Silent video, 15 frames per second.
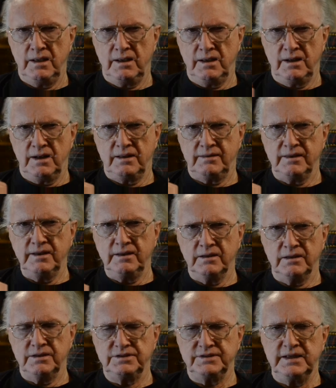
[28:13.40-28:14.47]
And I think,
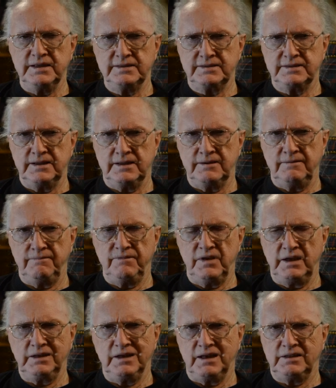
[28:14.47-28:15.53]
in a sense,
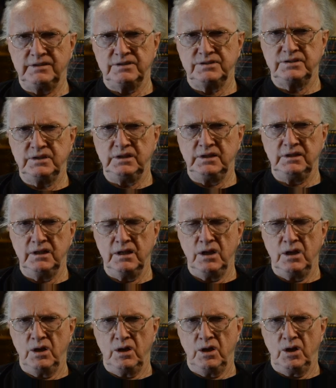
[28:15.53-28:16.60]
I got to see
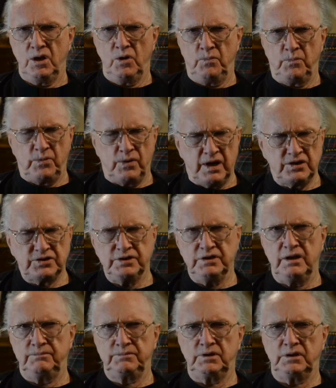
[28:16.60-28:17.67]
oppression
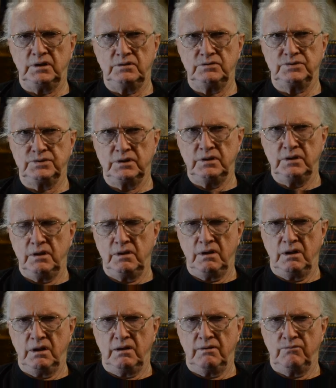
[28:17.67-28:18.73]
up close
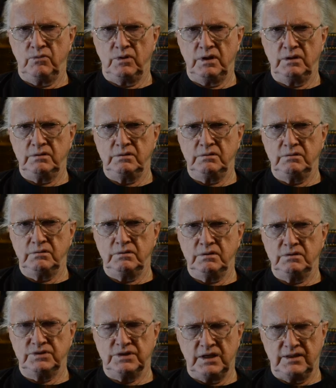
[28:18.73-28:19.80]
of what
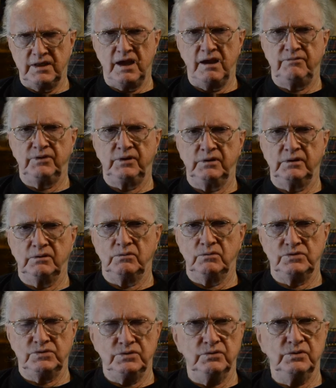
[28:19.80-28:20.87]
South Africa
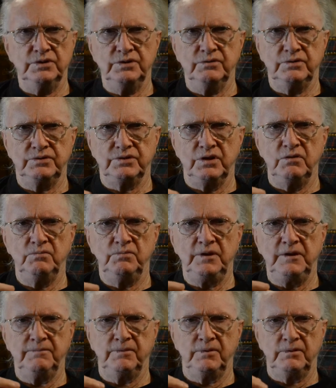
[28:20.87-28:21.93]
was doing to its own
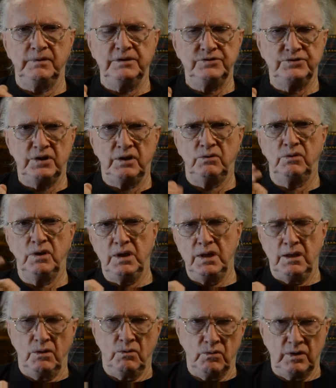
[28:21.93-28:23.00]
people. And so
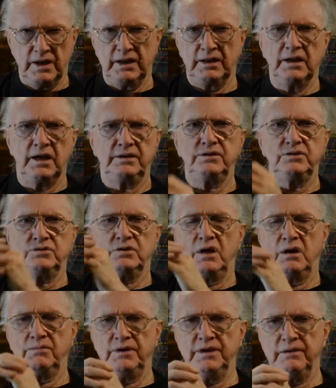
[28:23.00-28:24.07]
when I got the
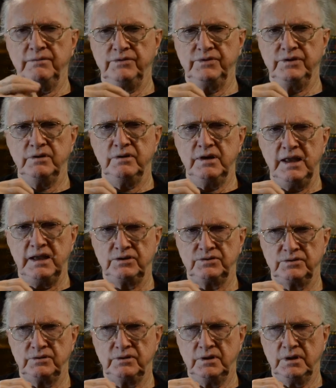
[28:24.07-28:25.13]
job at Amnesty
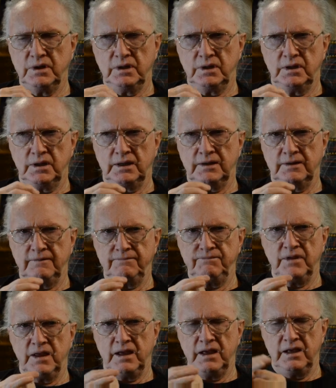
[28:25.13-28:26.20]
International,
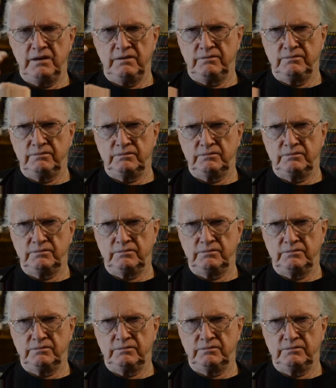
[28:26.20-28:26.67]
I had a